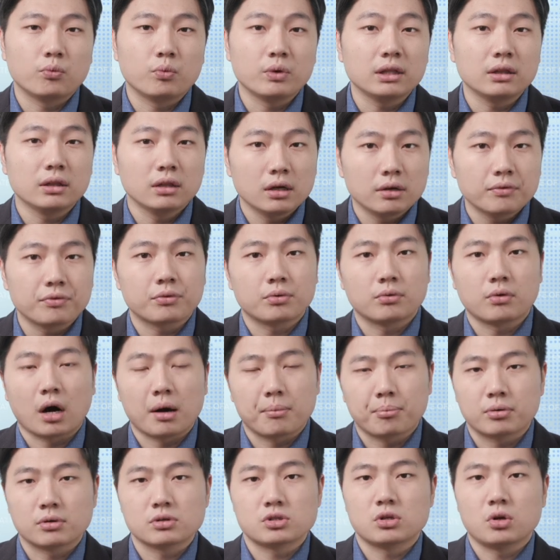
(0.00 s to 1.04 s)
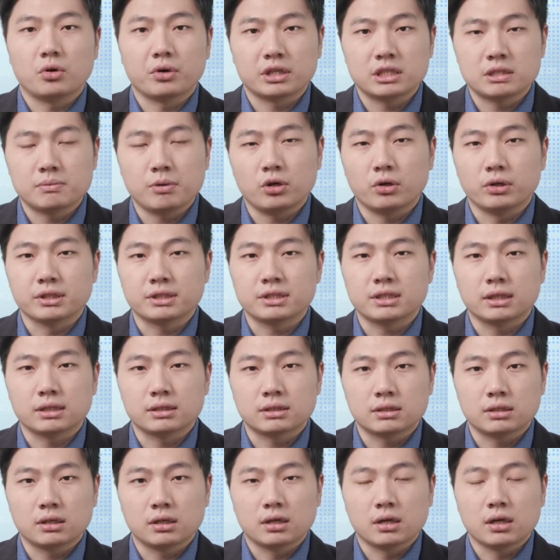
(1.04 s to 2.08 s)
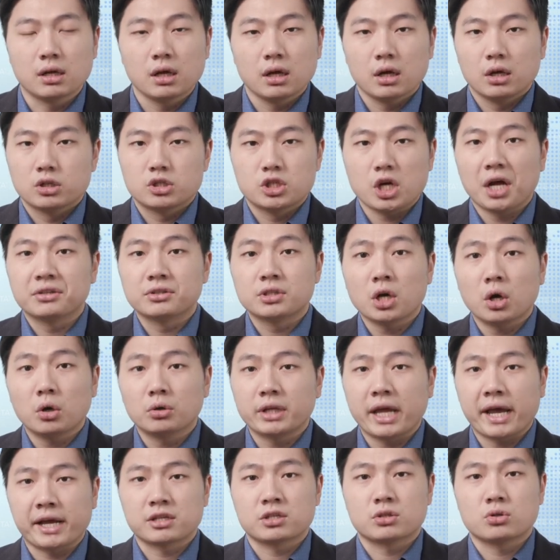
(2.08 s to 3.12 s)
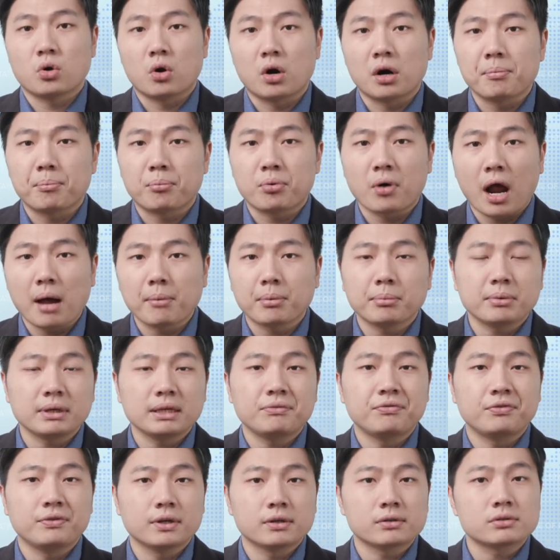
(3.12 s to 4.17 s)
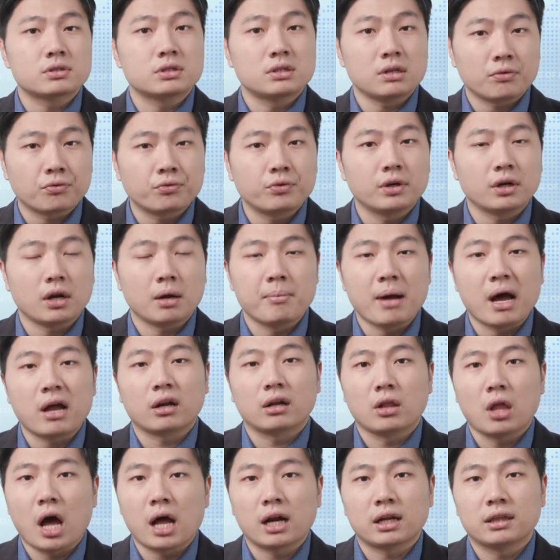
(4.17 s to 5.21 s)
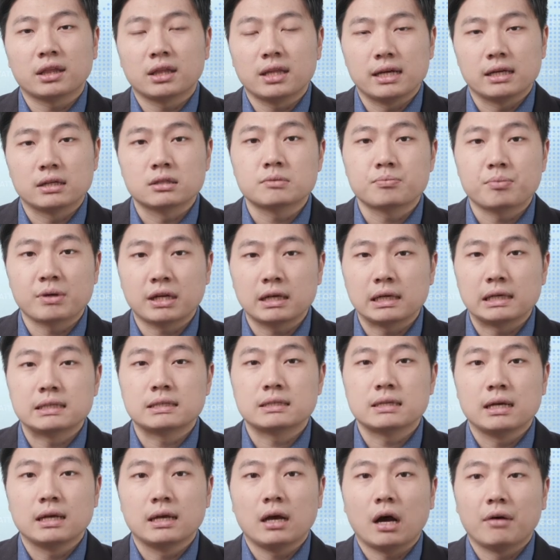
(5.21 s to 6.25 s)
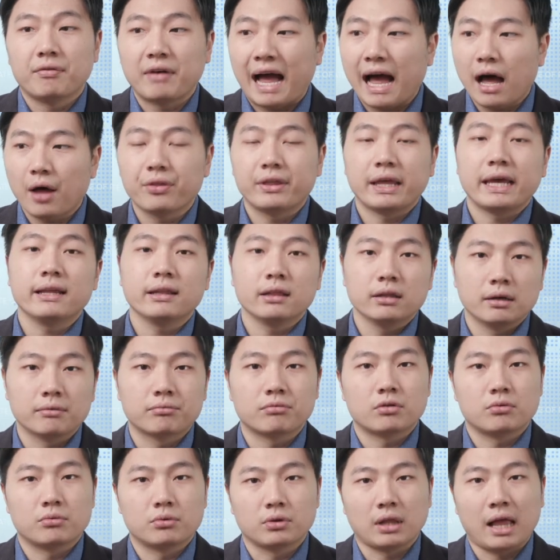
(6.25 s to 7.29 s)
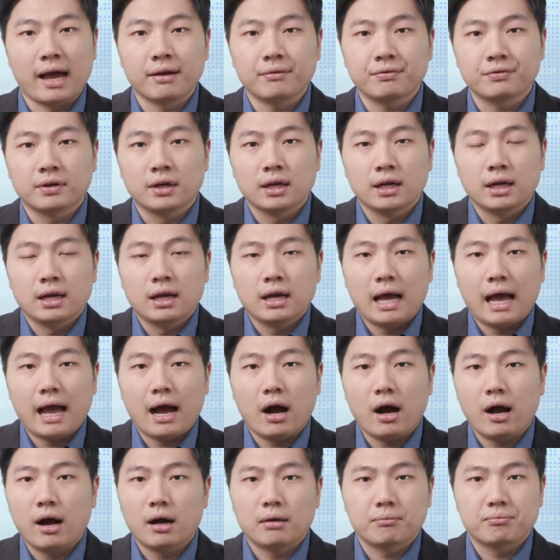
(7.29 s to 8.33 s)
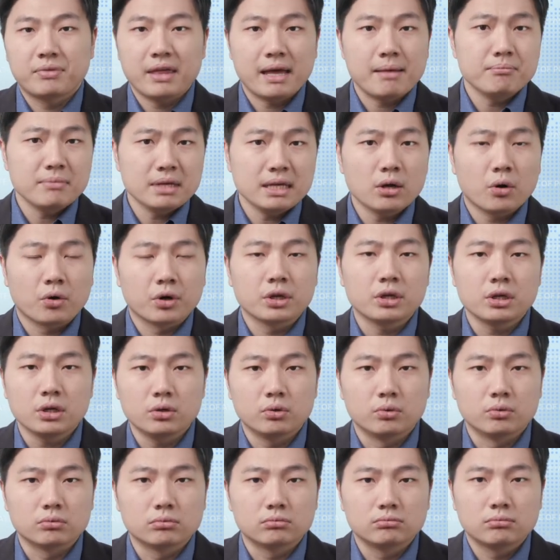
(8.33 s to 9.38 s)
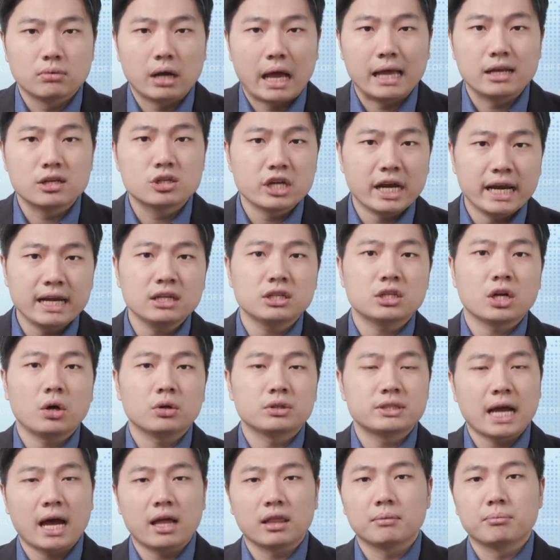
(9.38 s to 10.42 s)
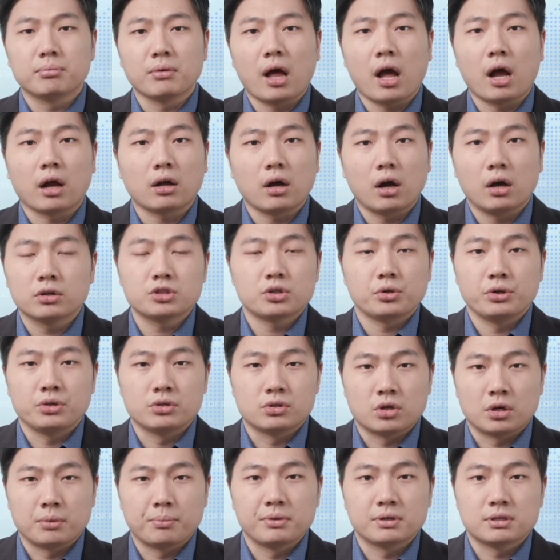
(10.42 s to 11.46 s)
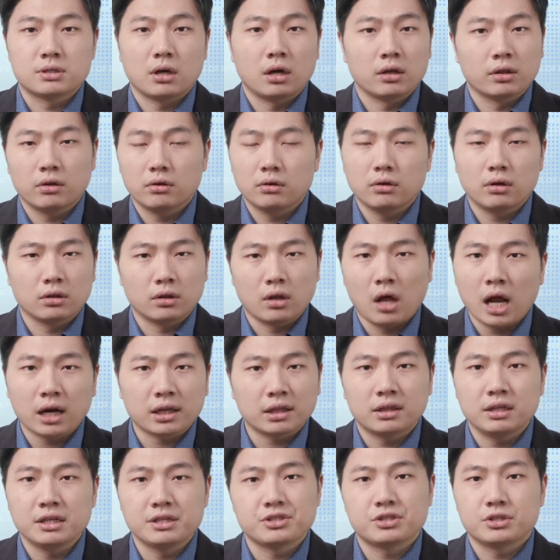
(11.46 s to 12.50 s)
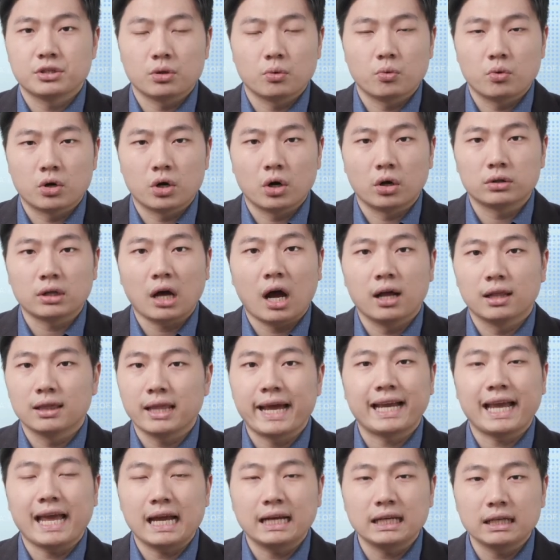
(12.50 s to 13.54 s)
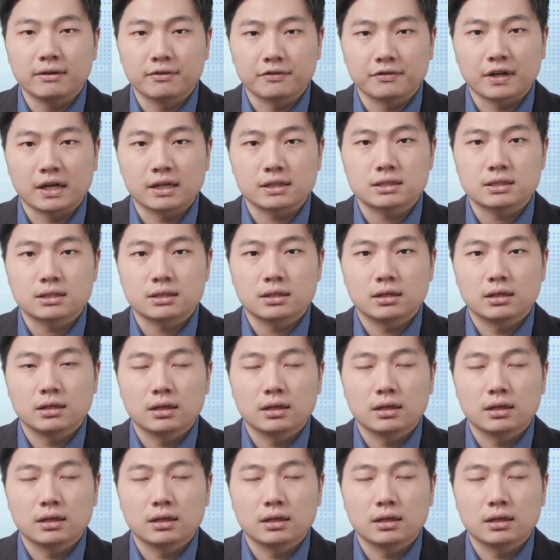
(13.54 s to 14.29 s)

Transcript: we live through our personal experiences. John Doe next door probably feels different about a lot of things because of how they lived through life than me or you. And Jane Doe down the block also interprets a lot of things in the world unlike any of us.